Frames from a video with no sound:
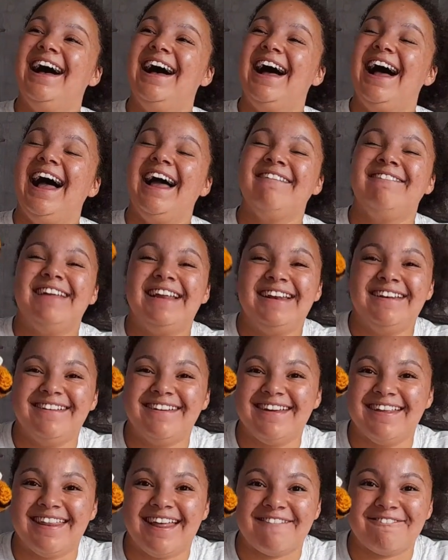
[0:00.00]
I mean,
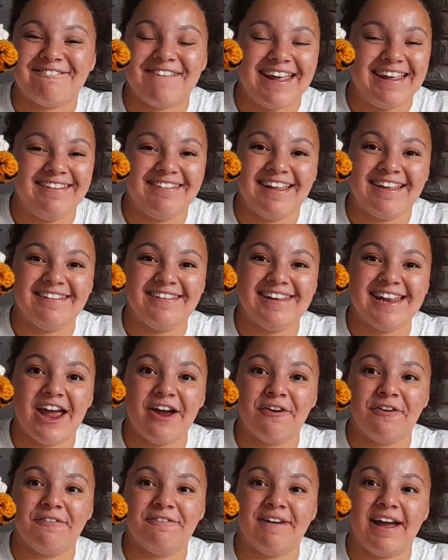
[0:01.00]
look at that face, that's
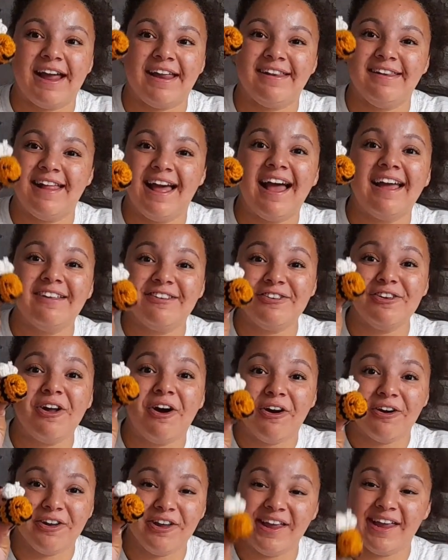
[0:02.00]
terrifying. That is
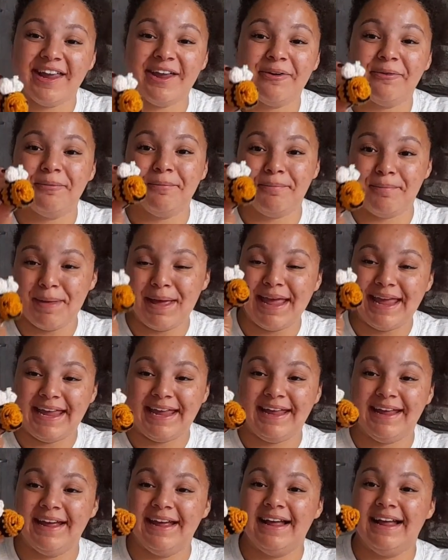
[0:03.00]
not a cute
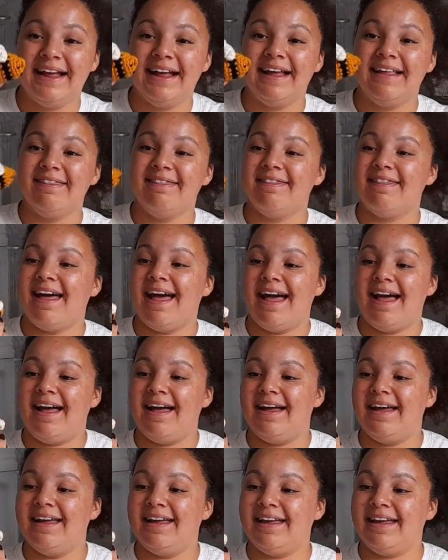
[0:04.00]
bee. That
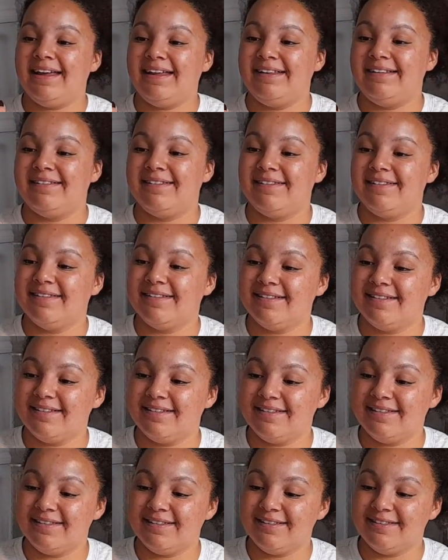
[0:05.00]
is
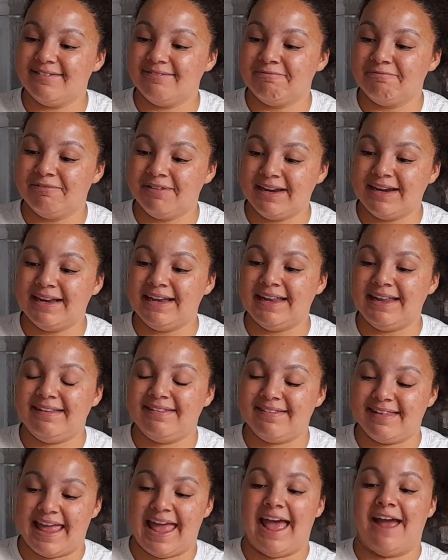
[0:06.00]
really
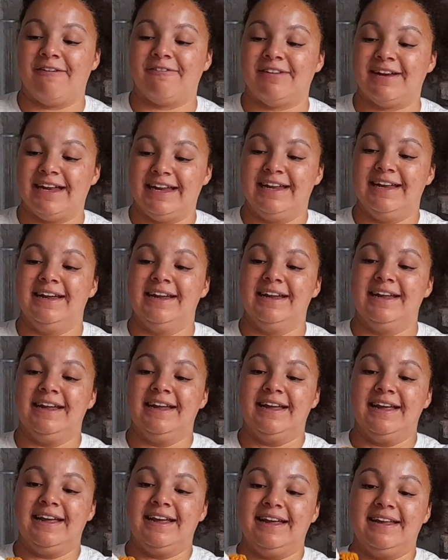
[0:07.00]
scary.
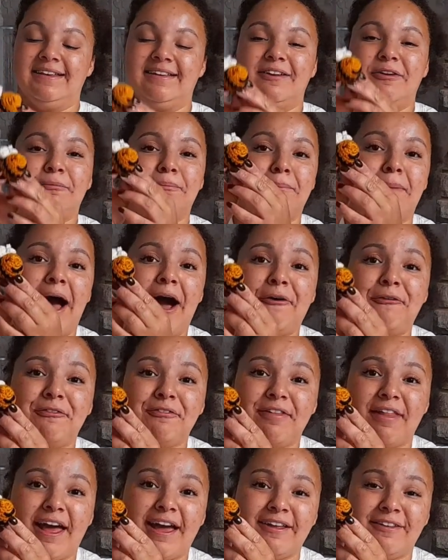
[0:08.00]
His little mouth
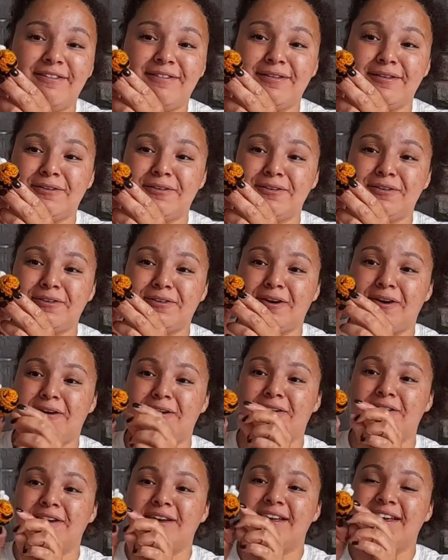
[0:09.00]
that I sewed
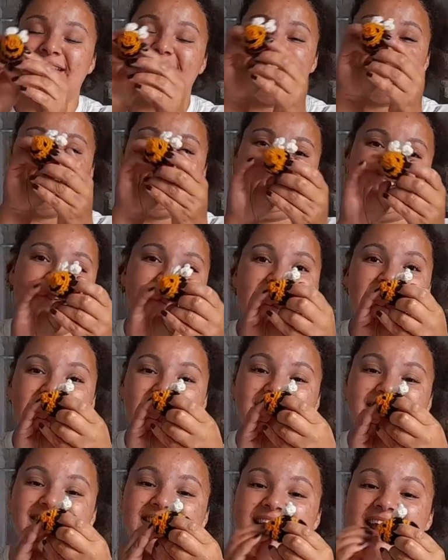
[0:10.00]
on, his little
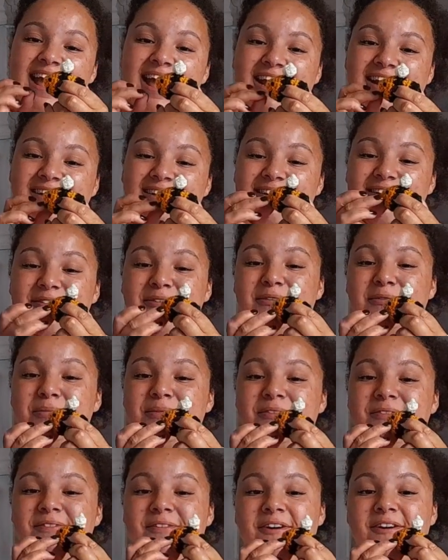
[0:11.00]
eyes again, this was
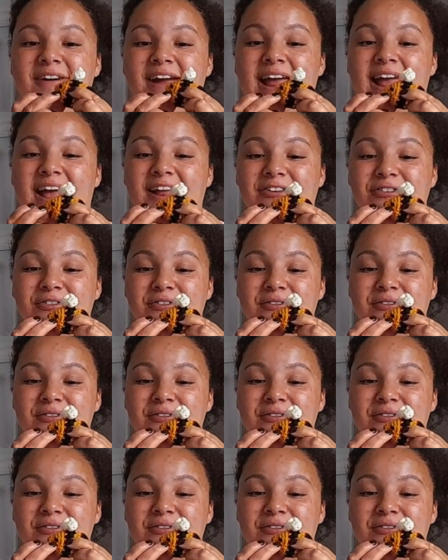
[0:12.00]
before I had